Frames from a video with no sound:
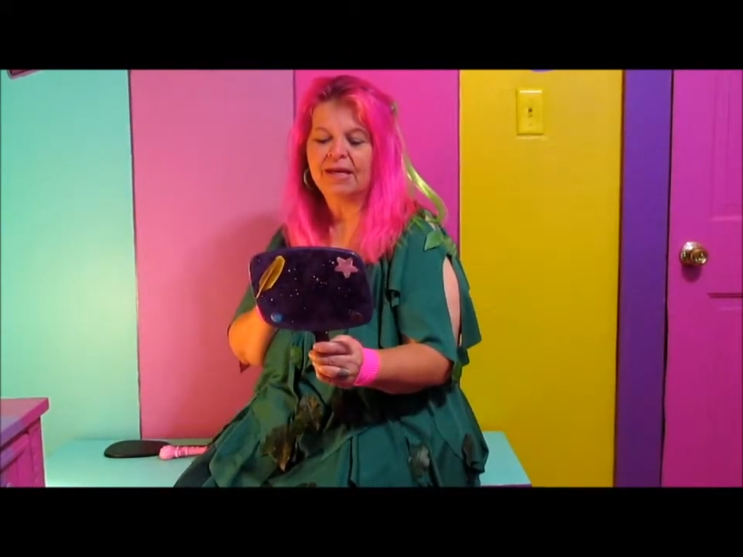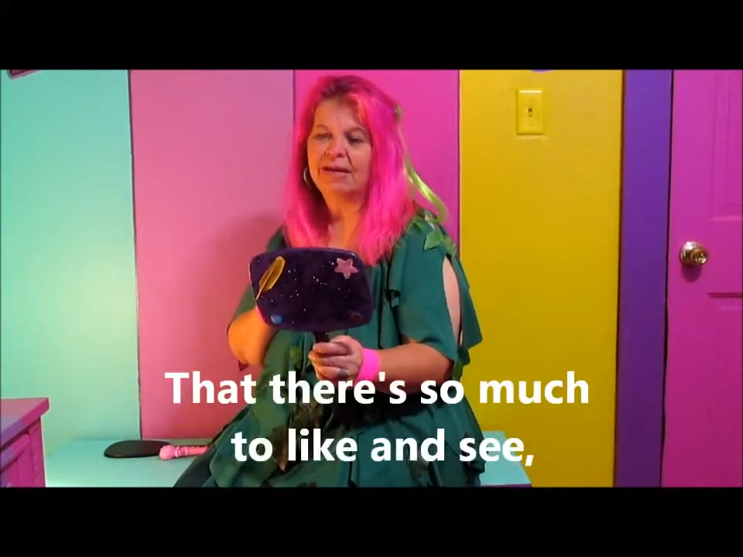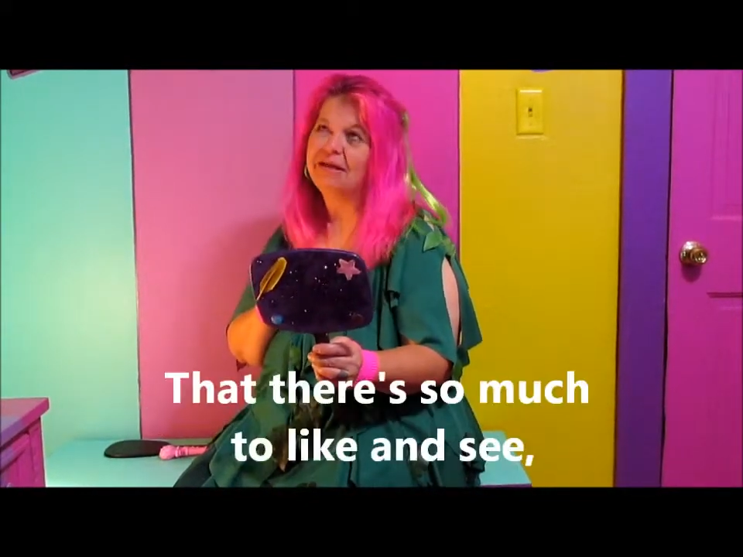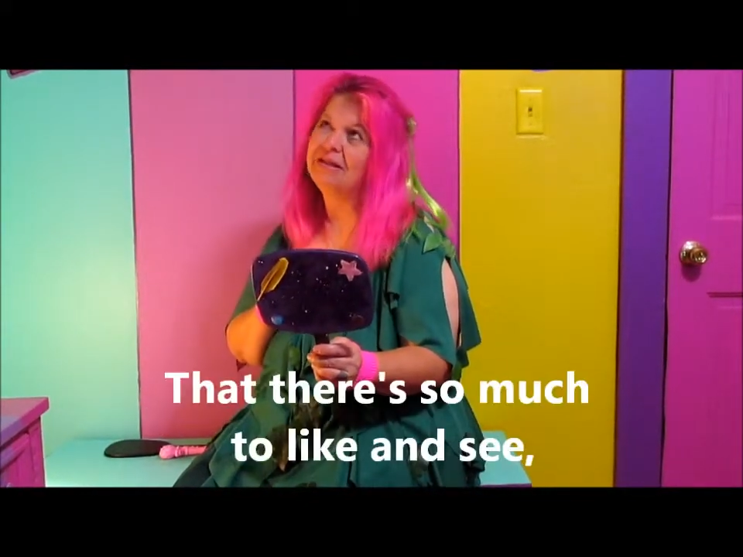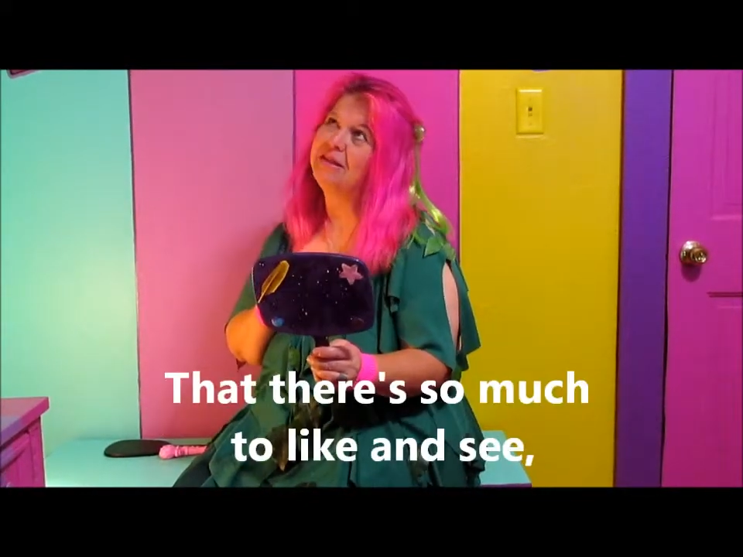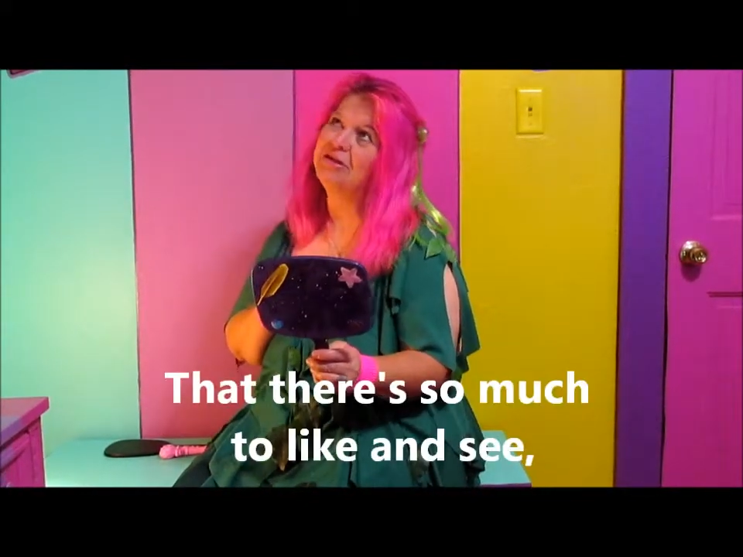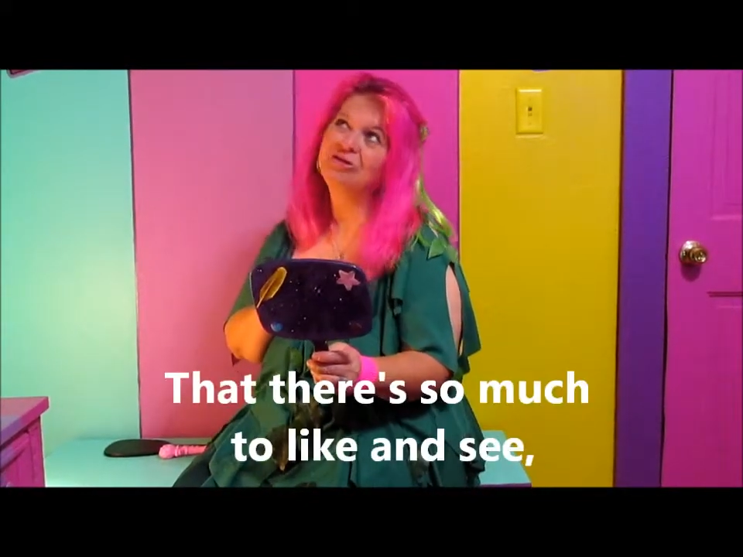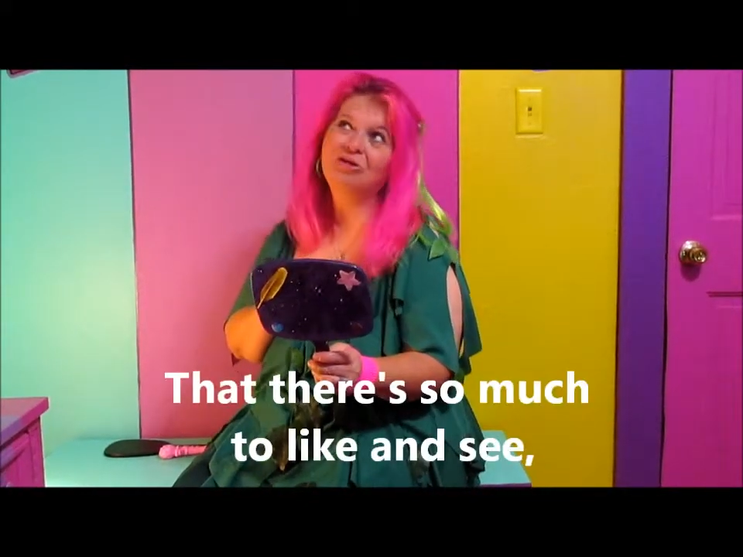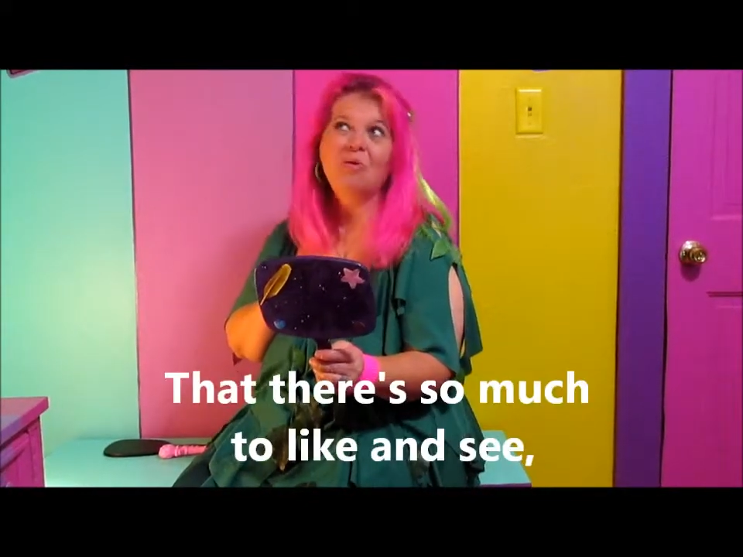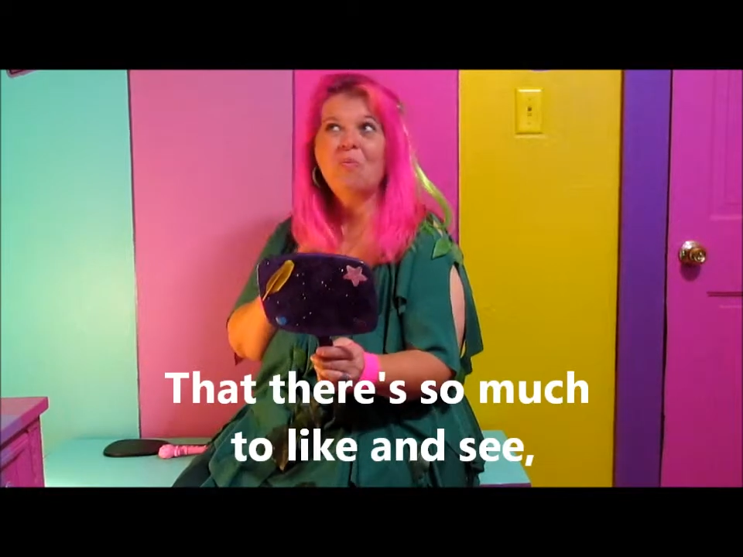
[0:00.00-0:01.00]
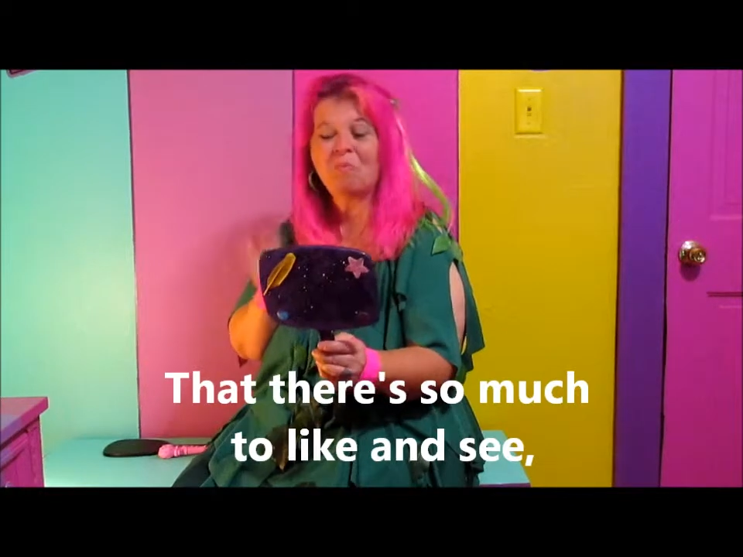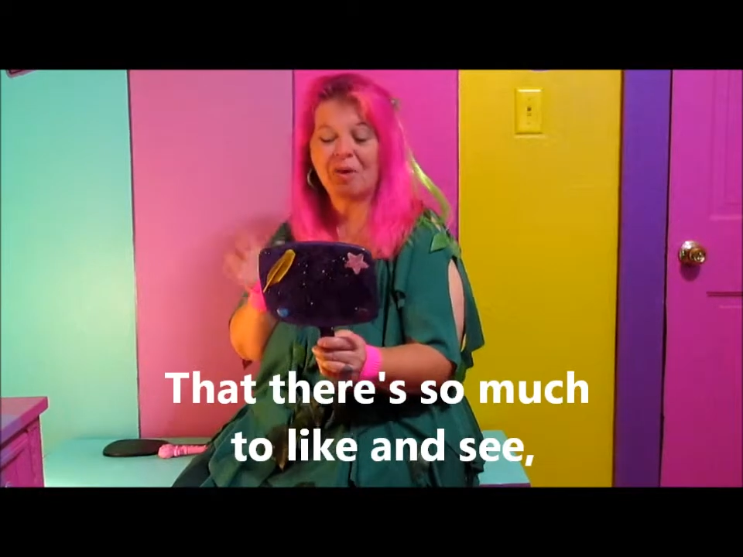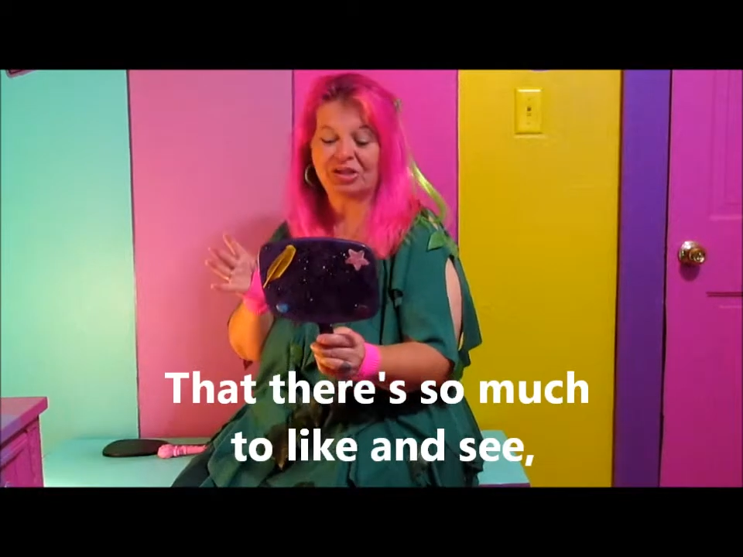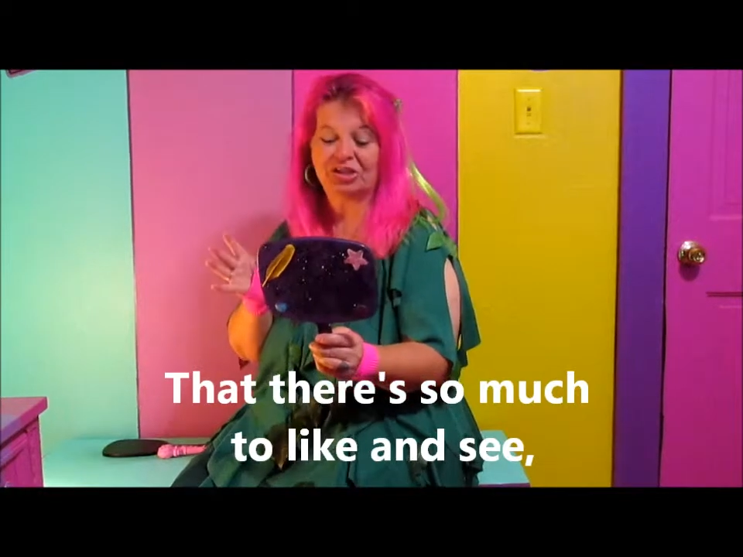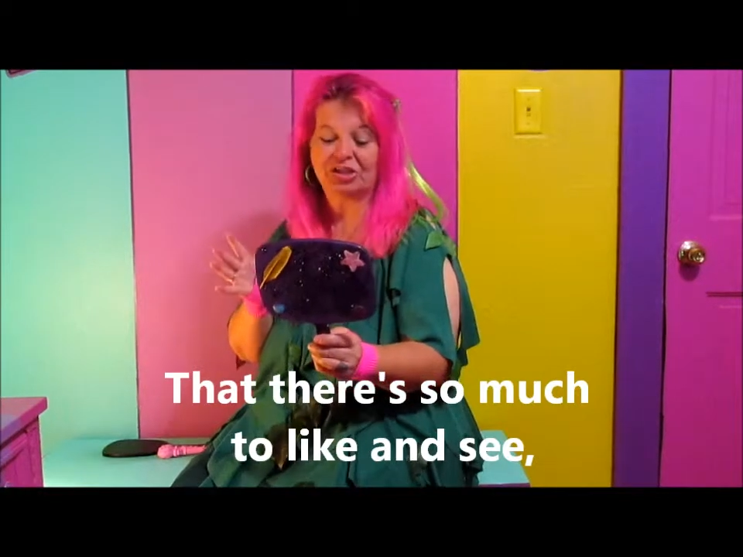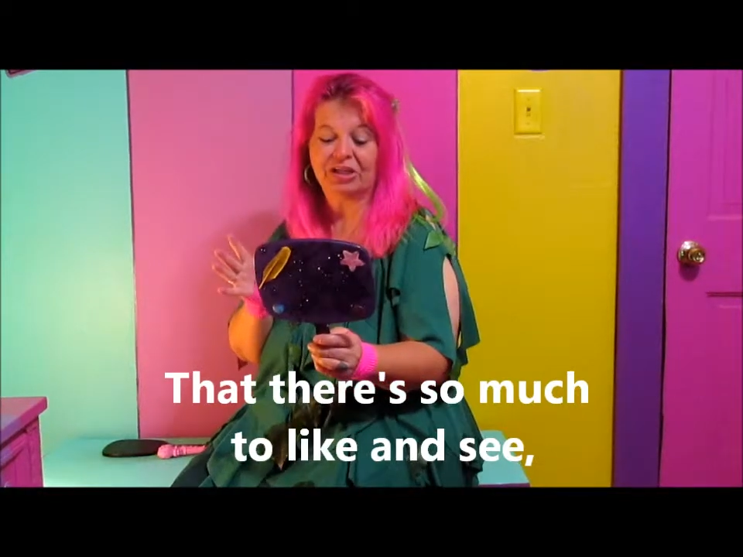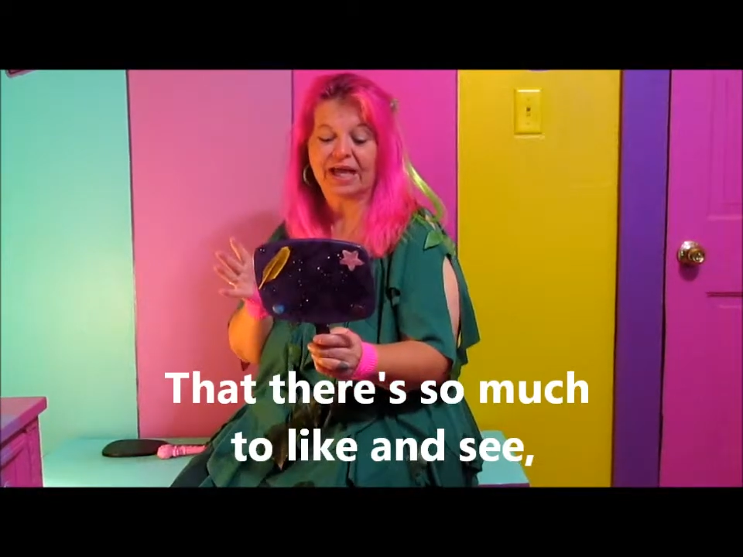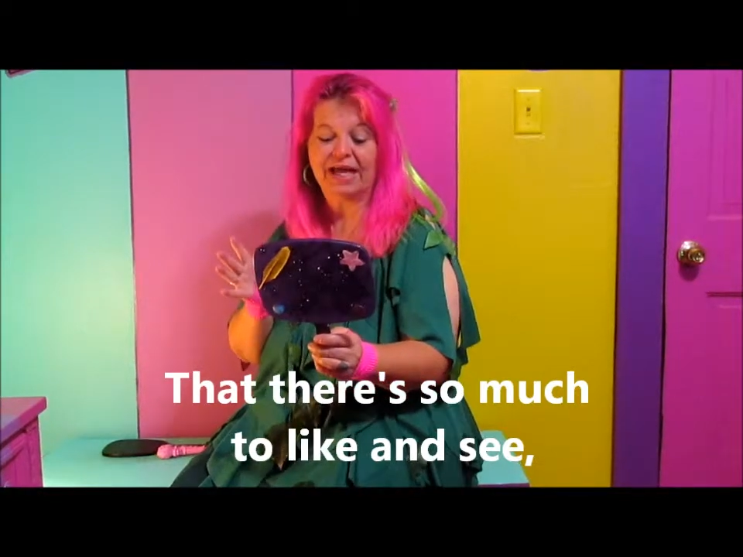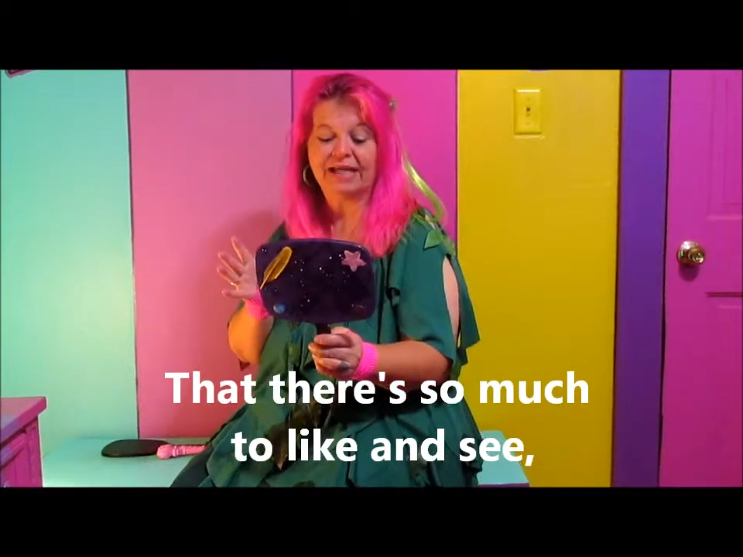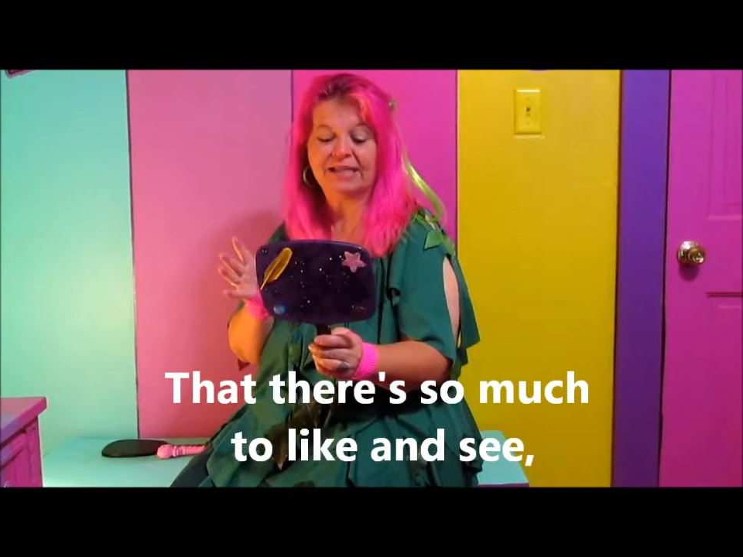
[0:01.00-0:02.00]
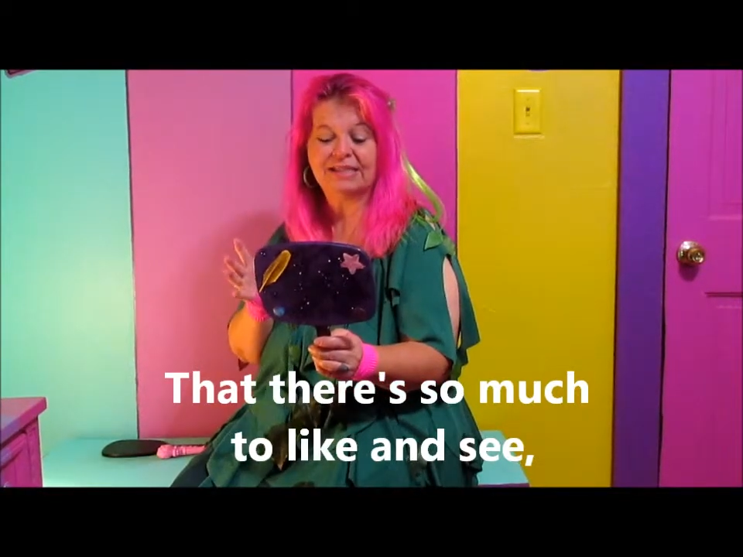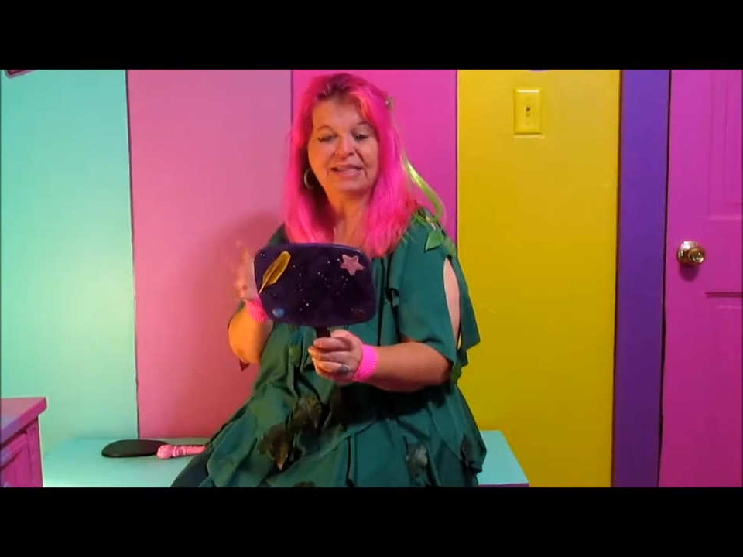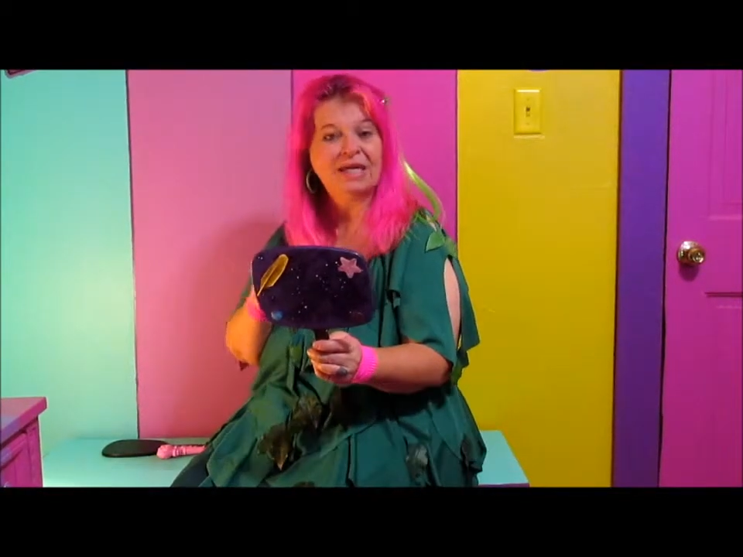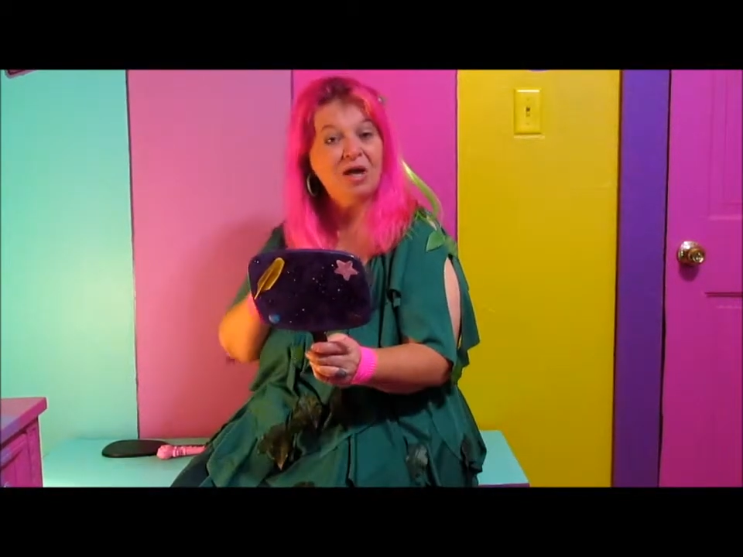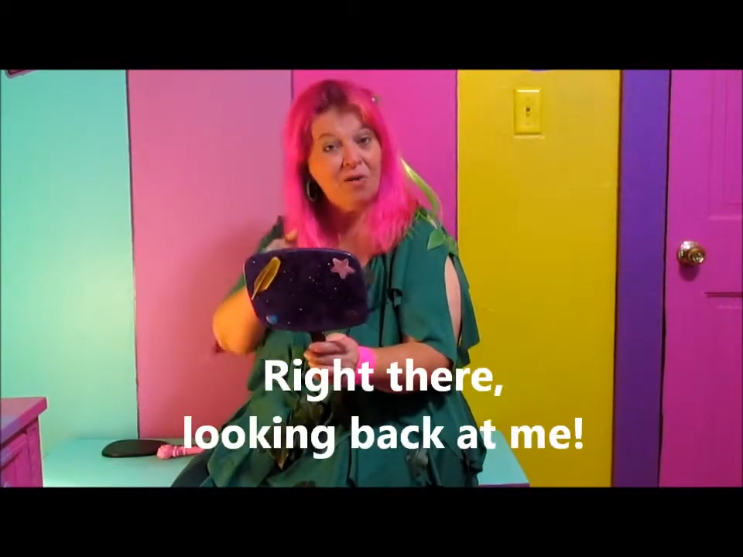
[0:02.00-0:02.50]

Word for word: that there's so much to like and see